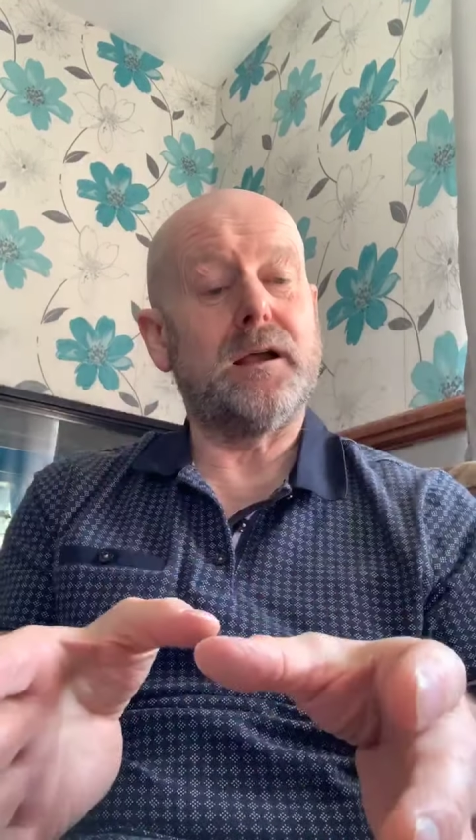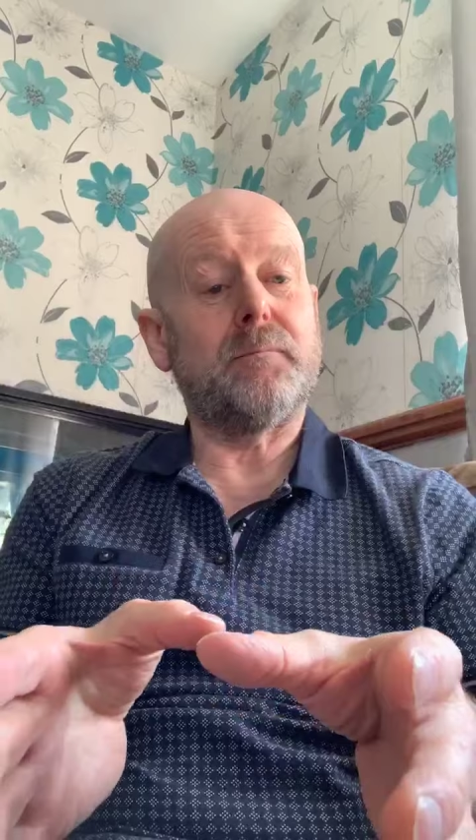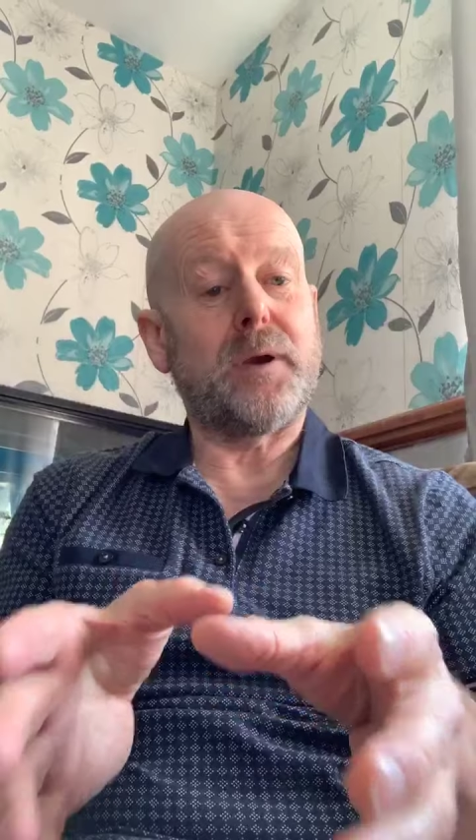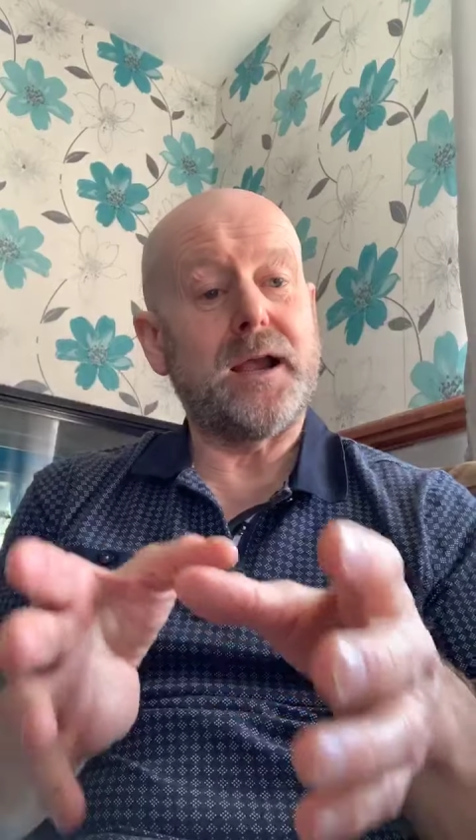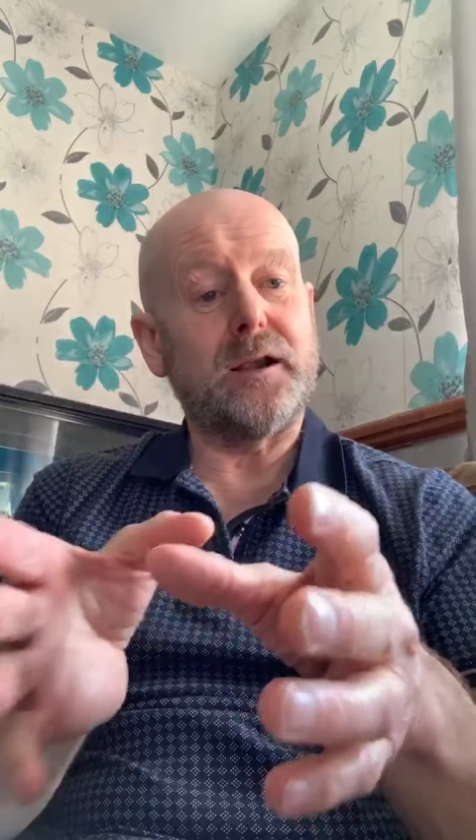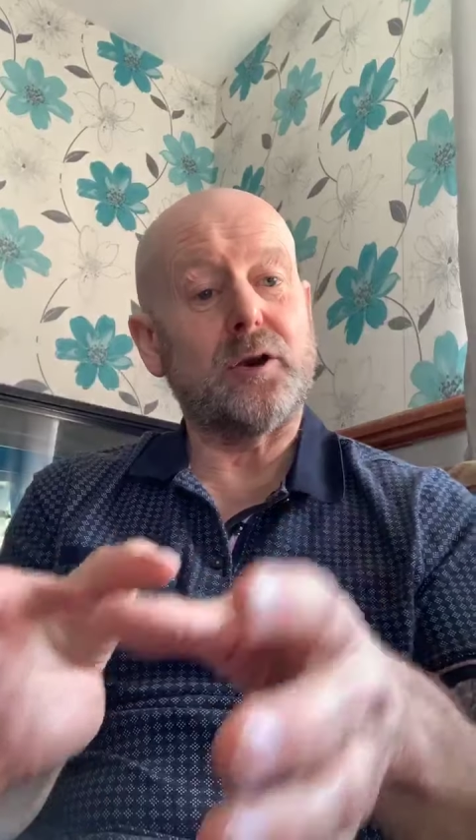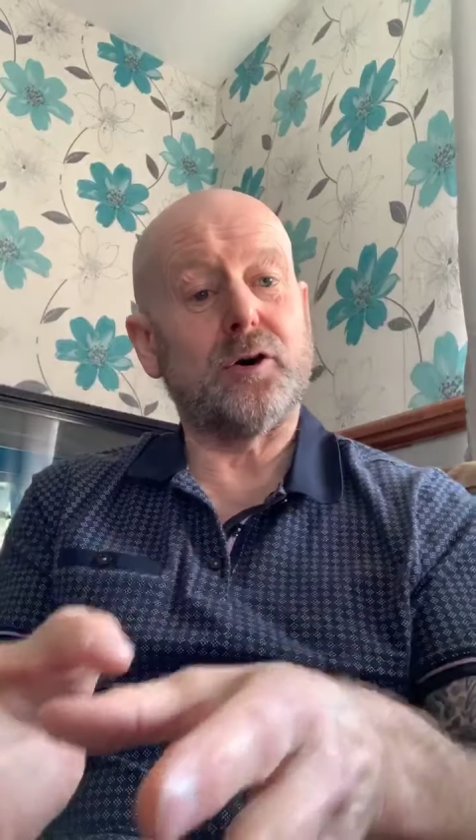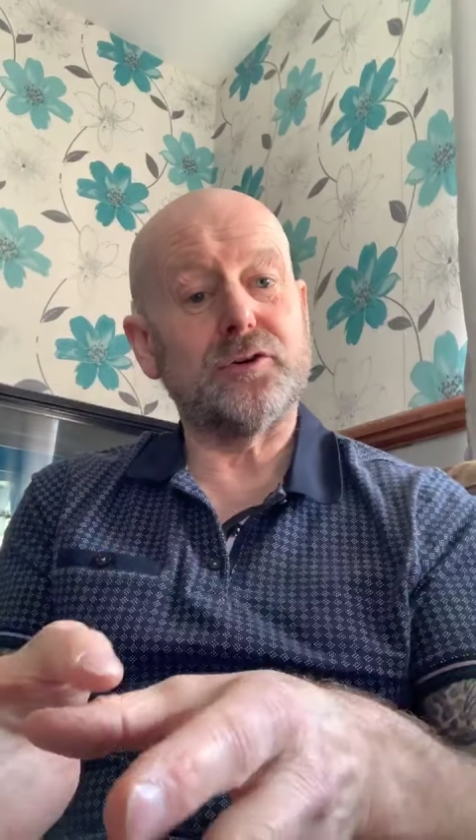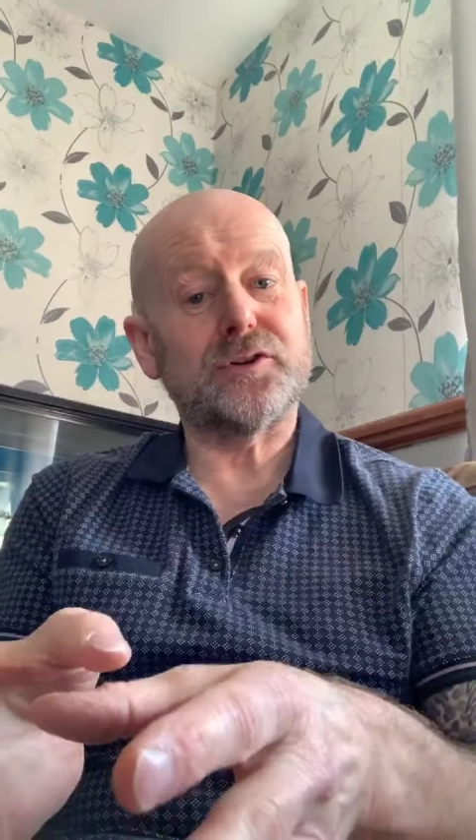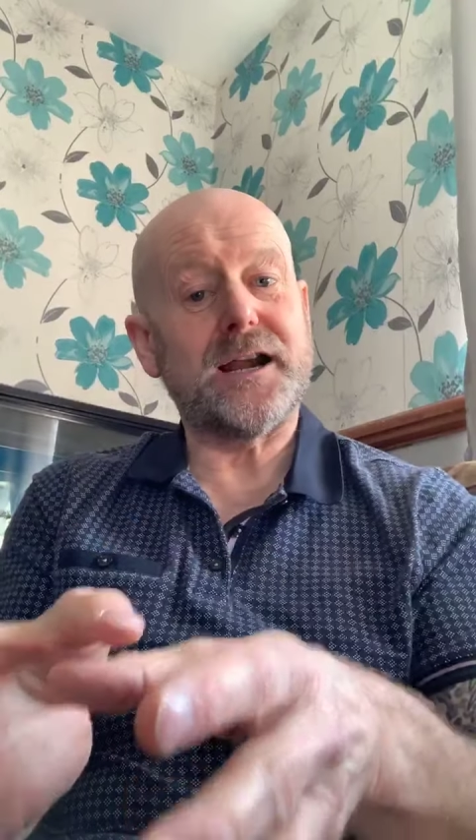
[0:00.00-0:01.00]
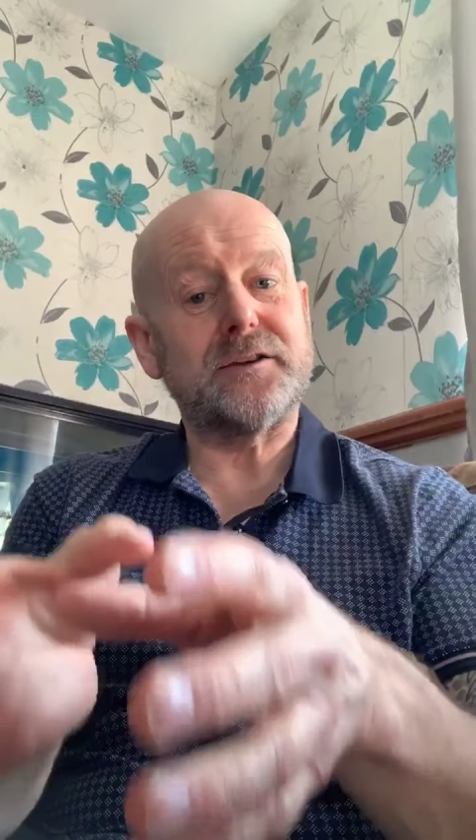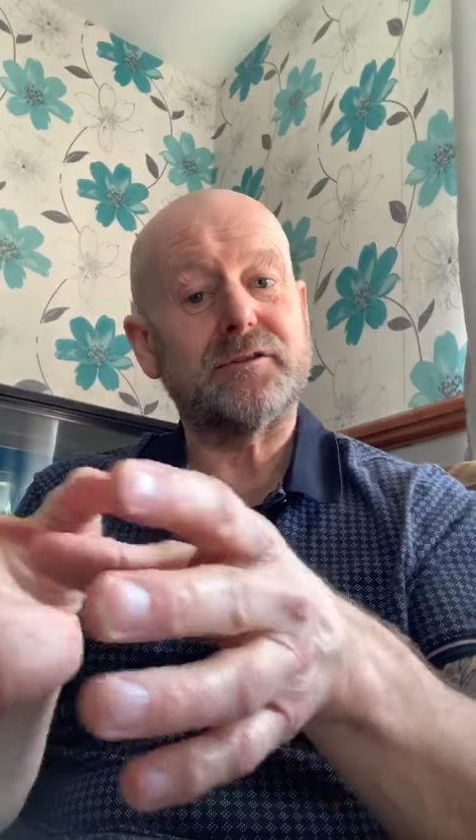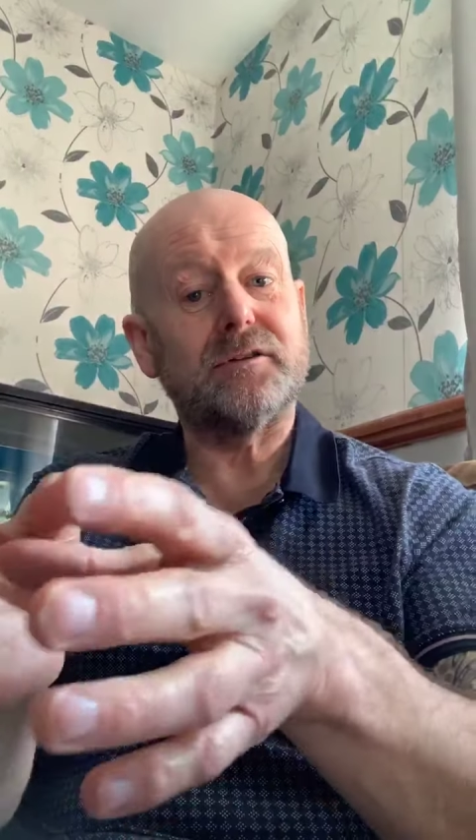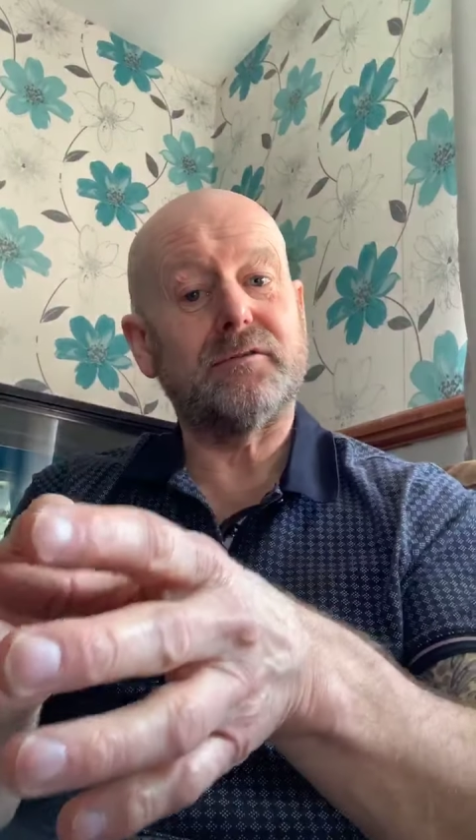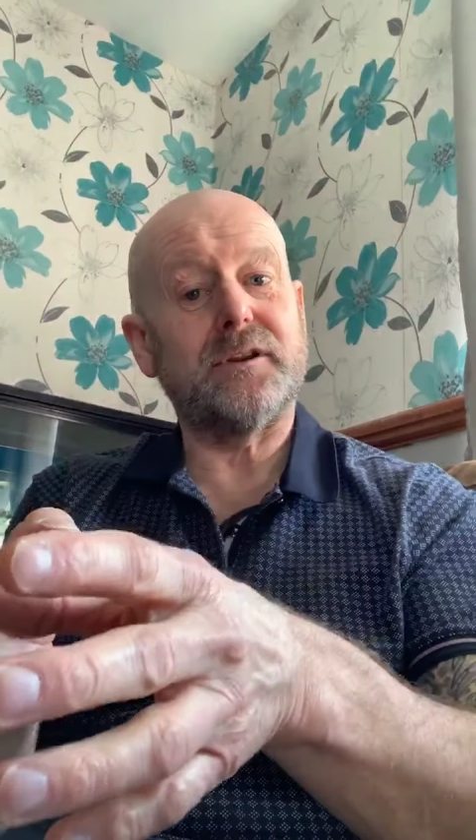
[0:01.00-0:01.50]
paying a
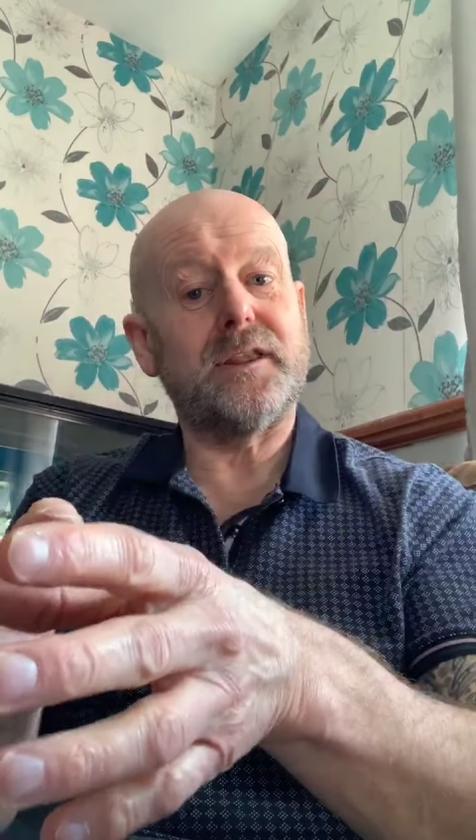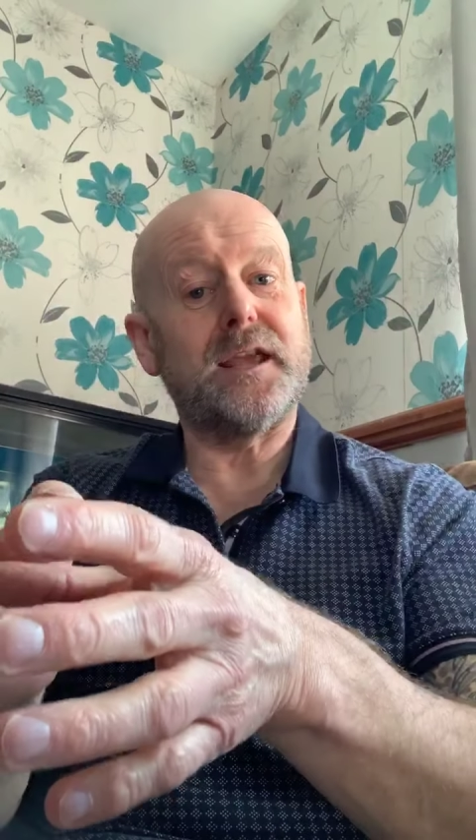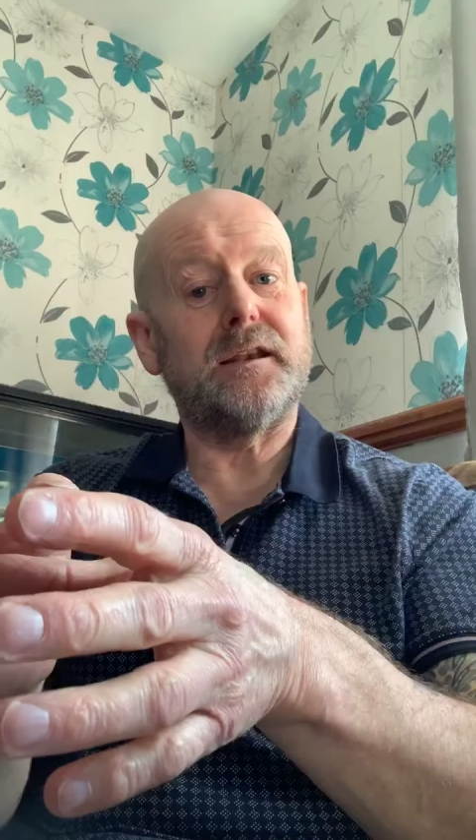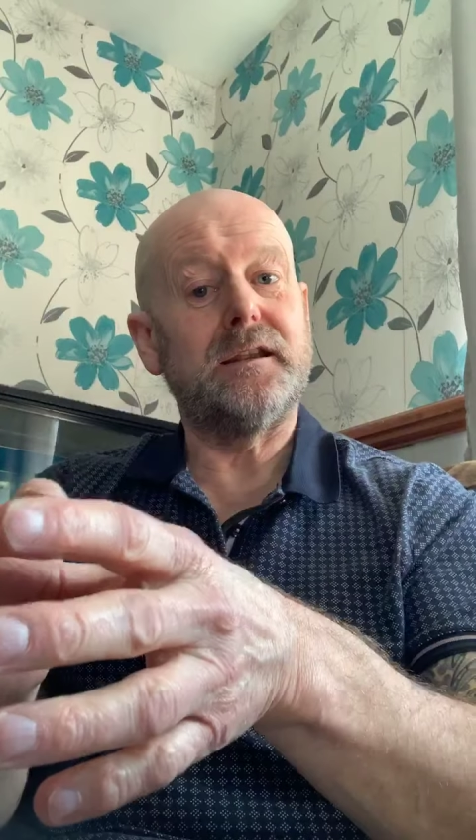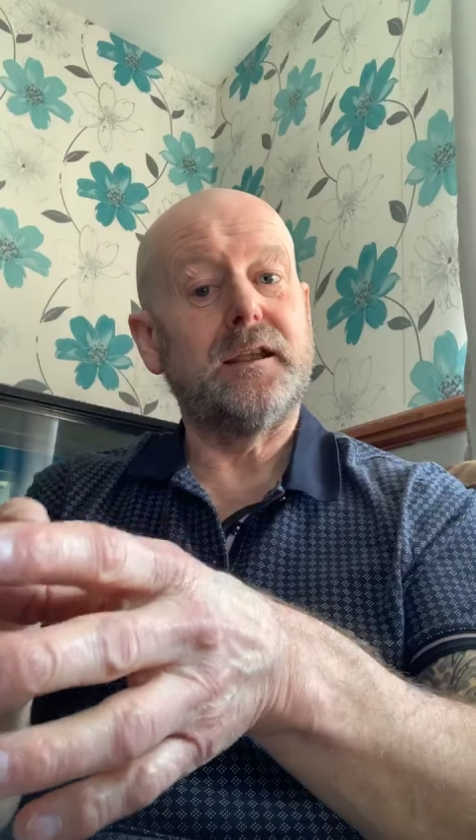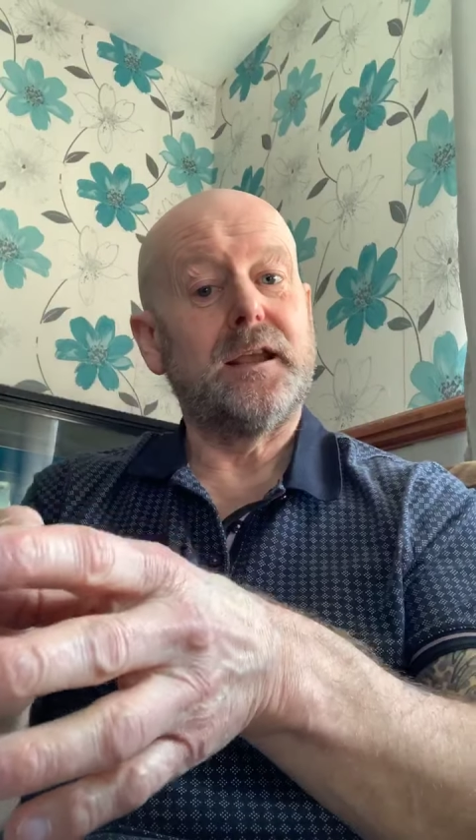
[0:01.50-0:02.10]
contractor and then